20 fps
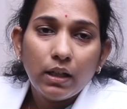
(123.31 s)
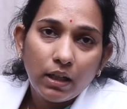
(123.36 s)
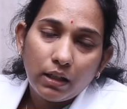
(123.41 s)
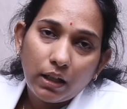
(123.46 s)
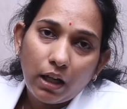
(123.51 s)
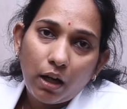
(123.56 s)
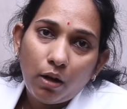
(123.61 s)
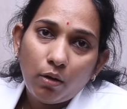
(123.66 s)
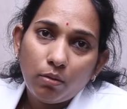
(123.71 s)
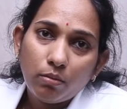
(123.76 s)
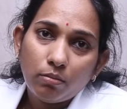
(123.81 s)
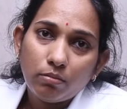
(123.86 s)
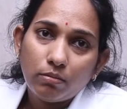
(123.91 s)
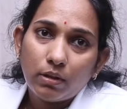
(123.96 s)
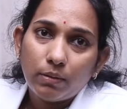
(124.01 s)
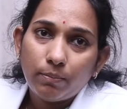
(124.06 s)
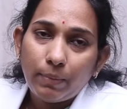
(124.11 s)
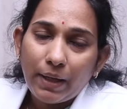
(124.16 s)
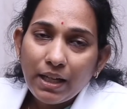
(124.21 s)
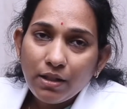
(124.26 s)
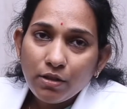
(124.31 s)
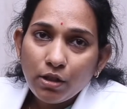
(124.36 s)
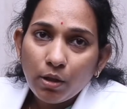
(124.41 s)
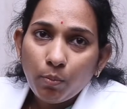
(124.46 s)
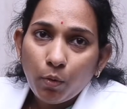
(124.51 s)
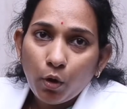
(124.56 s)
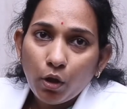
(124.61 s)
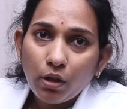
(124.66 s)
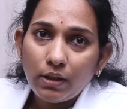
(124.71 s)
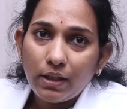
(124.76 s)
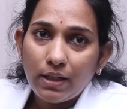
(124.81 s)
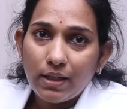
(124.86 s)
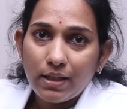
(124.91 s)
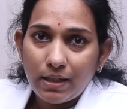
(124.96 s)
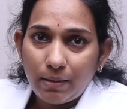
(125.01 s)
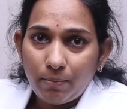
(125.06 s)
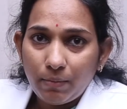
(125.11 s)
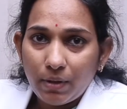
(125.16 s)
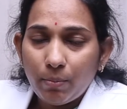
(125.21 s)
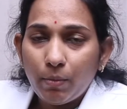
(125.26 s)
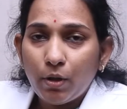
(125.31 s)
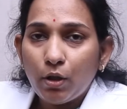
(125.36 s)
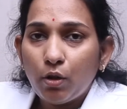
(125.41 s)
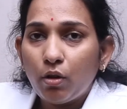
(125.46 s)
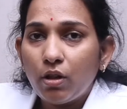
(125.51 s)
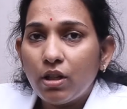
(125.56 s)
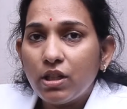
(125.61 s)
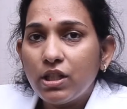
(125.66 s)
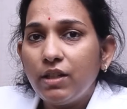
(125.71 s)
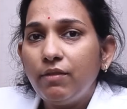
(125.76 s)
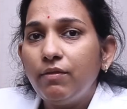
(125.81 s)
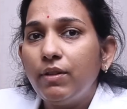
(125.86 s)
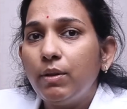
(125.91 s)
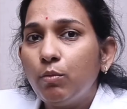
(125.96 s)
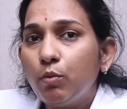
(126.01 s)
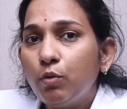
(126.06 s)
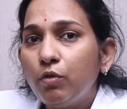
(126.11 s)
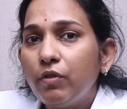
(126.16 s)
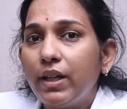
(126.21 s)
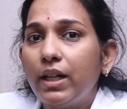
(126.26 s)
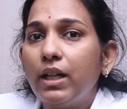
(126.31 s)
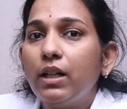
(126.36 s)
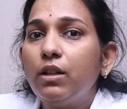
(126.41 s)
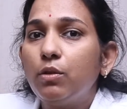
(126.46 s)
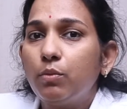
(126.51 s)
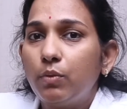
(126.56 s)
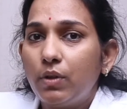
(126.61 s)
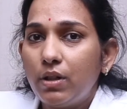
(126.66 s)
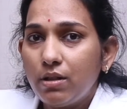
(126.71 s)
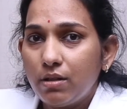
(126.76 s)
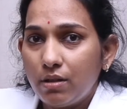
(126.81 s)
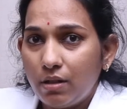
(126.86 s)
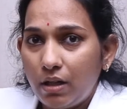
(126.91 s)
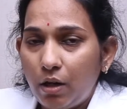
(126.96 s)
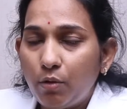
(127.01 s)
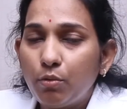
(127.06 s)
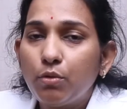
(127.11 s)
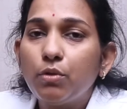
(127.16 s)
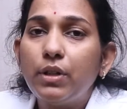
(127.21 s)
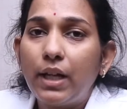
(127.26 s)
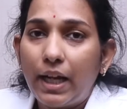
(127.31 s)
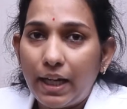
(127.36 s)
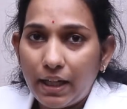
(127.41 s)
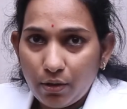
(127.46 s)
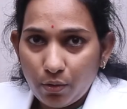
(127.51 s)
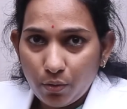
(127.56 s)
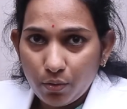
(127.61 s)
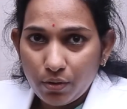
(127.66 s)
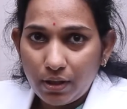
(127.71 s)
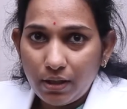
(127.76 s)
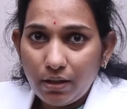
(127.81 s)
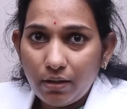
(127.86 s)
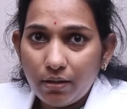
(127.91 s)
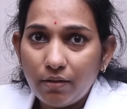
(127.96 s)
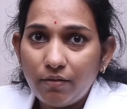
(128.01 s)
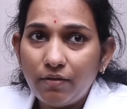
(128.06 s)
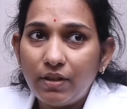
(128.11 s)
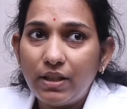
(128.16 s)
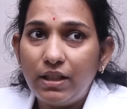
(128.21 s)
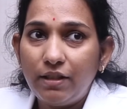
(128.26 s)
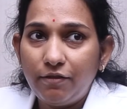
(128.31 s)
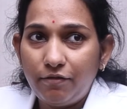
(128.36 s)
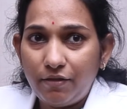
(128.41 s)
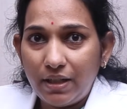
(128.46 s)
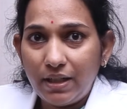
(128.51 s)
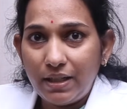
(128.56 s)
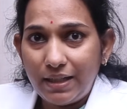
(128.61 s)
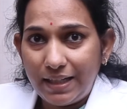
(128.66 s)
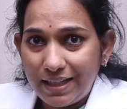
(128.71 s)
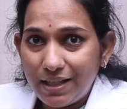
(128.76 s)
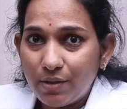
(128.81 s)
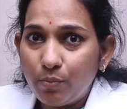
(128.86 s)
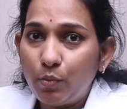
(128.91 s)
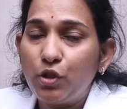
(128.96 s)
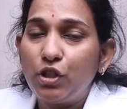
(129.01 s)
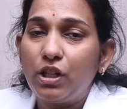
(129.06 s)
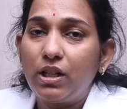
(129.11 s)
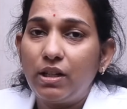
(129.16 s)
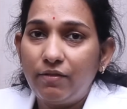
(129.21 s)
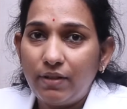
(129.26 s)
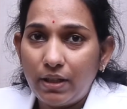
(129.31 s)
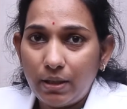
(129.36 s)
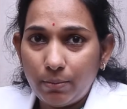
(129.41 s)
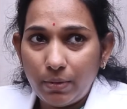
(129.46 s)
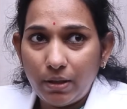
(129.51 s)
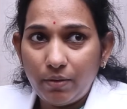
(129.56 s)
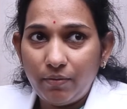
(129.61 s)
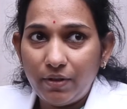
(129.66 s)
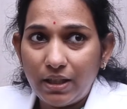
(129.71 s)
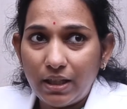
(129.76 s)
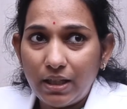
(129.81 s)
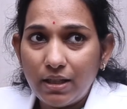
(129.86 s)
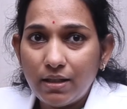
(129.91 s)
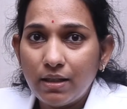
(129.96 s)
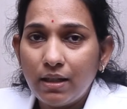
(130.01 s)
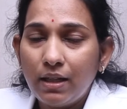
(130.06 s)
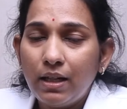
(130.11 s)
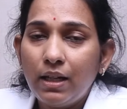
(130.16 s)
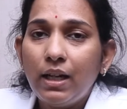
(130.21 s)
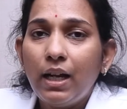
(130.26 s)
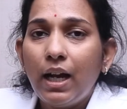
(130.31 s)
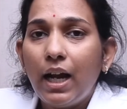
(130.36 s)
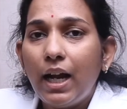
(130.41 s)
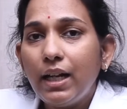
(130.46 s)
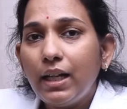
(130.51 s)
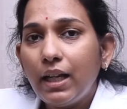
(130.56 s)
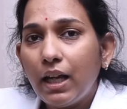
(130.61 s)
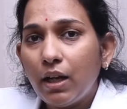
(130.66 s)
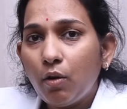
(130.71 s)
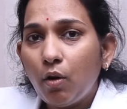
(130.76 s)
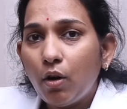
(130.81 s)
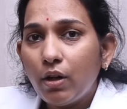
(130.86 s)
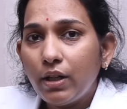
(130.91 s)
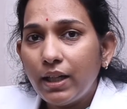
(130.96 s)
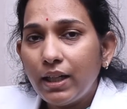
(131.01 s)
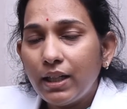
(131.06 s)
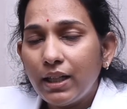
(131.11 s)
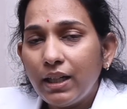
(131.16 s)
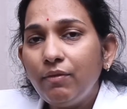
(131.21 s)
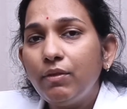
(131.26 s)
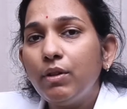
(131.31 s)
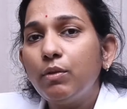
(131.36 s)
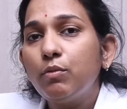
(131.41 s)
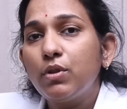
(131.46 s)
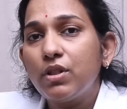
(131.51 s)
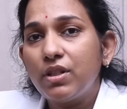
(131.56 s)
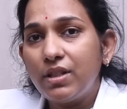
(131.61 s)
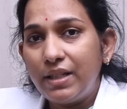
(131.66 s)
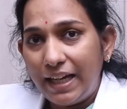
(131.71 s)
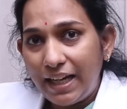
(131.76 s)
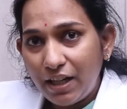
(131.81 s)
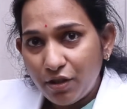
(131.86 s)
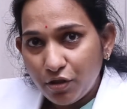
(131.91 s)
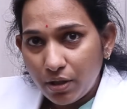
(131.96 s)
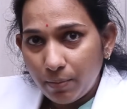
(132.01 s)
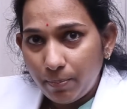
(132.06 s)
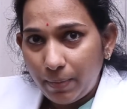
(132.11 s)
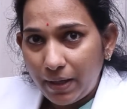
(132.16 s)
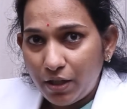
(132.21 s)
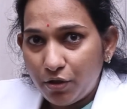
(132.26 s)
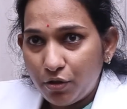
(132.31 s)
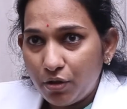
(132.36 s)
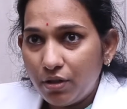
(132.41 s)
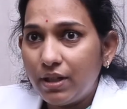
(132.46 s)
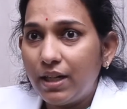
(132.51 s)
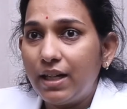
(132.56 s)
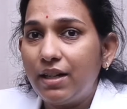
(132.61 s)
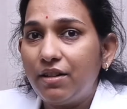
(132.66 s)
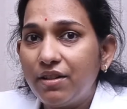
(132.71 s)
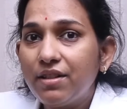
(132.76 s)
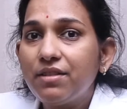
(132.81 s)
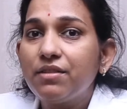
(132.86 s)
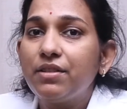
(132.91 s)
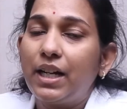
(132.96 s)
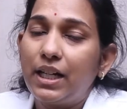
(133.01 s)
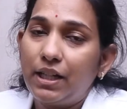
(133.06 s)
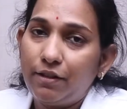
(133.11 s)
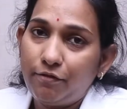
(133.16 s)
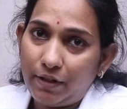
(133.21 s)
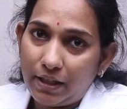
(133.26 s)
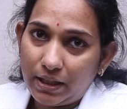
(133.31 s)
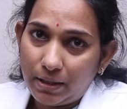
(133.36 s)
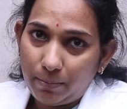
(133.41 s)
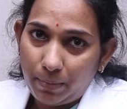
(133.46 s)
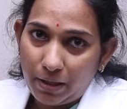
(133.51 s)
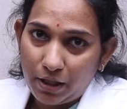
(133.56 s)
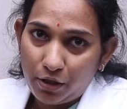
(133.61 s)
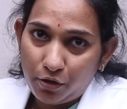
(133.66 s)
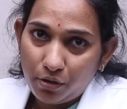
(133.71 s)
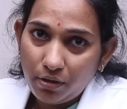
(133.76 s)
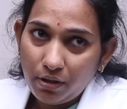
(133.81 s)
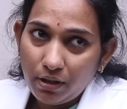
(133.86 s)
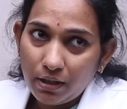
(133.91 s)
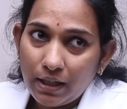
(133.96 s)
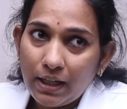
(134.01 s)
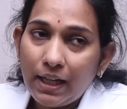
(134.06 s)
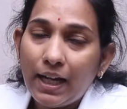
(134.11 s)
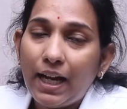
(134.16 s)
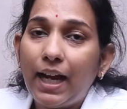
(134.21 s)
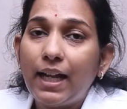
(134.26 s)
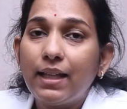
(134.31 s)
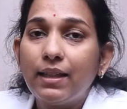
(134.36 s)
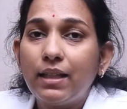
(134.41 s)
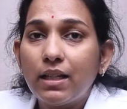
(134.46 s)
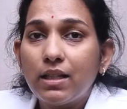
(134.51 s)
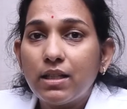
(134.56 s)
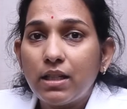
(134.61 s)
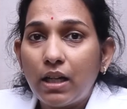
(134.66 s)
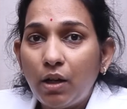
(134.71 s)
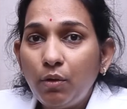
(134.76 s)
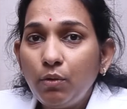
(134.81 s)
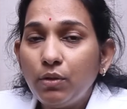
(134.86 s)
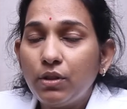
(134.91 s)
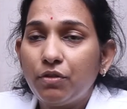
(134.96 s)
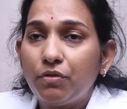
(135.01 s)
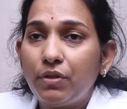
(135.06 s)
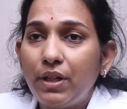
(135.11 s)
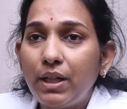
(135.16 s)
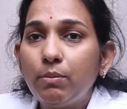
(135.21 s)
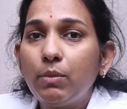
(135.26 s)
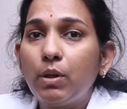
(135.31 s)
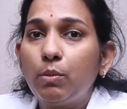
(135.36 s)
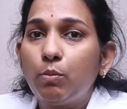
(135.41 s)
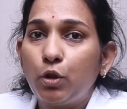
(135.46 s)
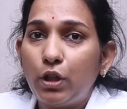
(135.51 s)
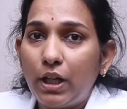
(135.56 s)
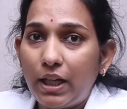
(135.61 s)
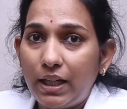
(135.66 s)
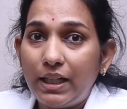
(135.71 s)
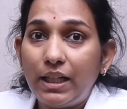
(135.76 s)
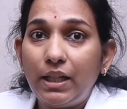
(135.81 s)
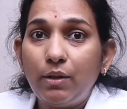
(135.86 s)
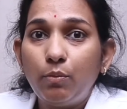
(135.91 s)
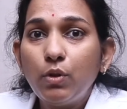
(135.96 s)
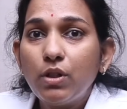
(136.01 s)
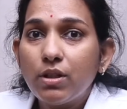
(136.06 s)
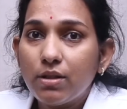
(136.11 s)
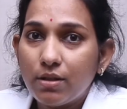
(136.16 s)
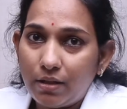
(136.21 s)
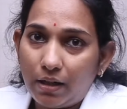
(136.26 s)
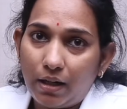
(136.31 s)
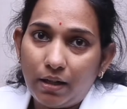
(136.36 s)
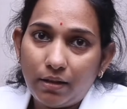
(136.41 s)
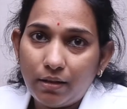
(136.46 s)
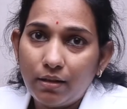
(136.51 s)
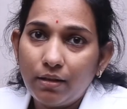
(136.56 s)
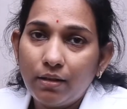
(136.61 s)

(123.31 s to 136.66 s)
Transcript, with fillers: Now based upon this symptomatology, we move ahead towards how to diagnose it with different tests which are available with us and accordingly we would stage the patient and risk stratify the patient and that's how the treatment modality would start